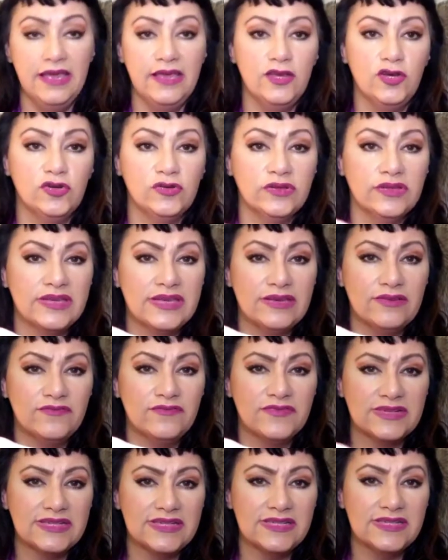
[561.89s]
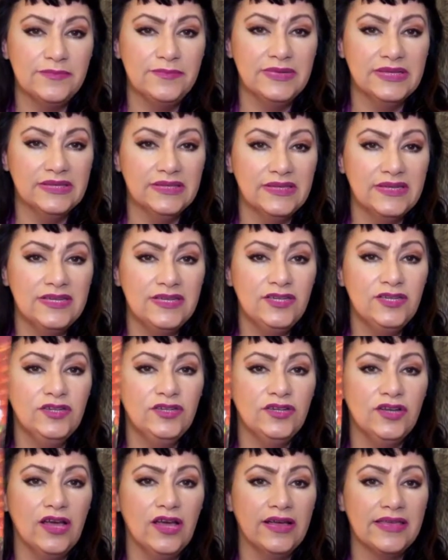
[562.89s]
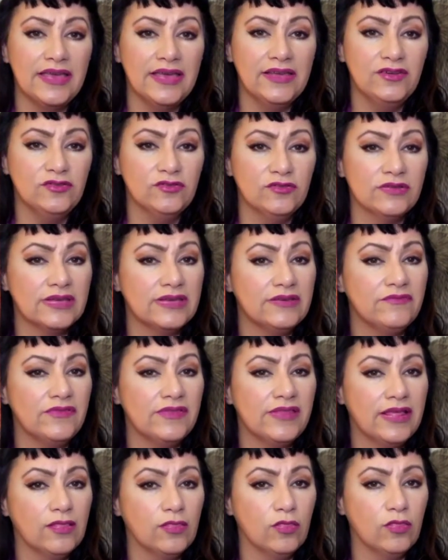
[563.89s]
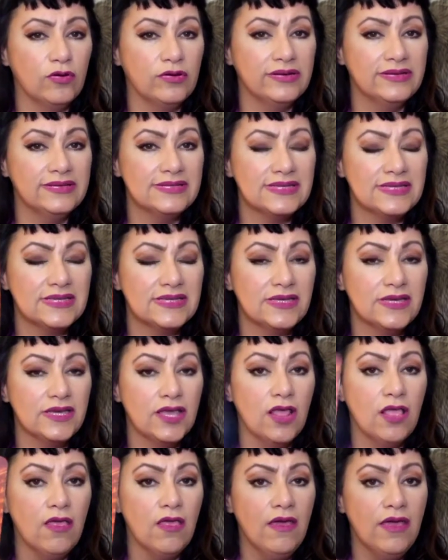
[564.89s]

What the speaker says: You're looking for stability. Again, you're looking for that loyalty.